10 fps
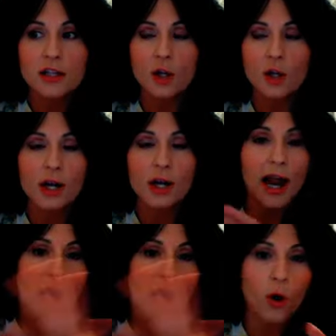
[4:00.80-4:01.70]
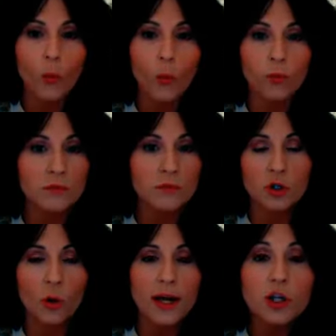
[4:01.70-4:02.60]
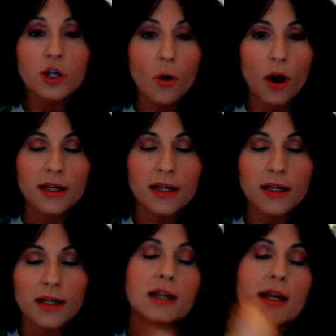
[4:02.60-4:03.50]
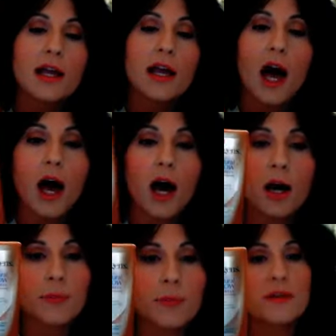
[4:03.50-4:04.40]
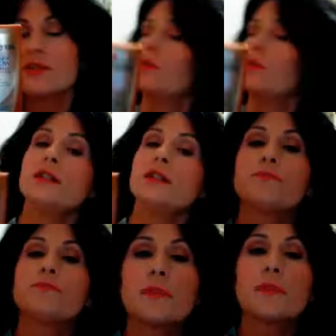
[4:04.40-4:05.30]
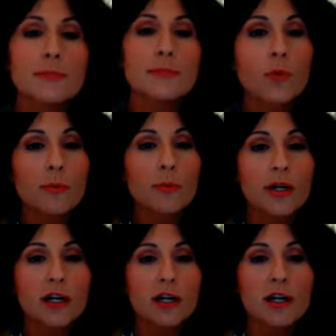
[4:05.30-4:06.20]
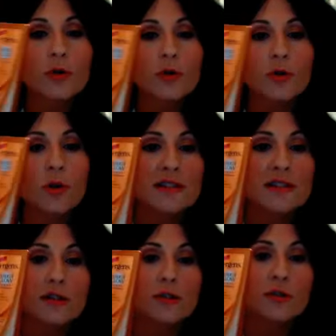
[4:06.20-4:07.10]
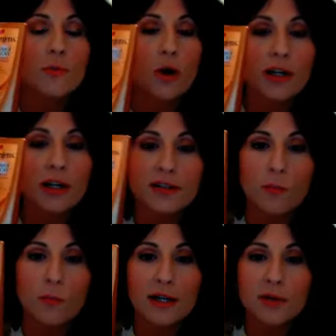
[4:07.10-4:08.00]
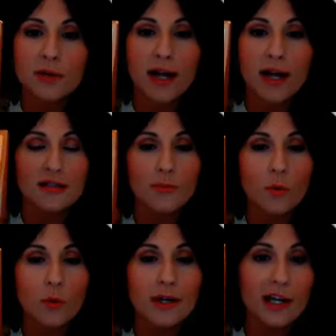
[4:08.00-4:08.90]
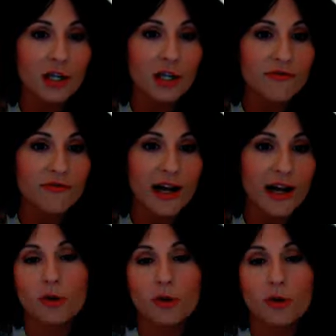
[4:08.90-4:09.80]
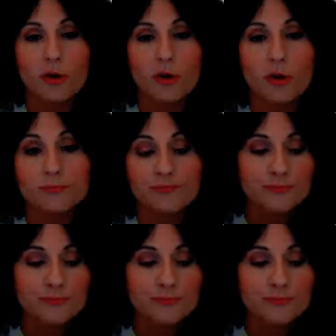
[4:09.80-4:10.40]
no matter how great you are at it. But this one, it seemed to work pretty good. I don't know if it's still on the market because I went to buy some more and I could not find it. So,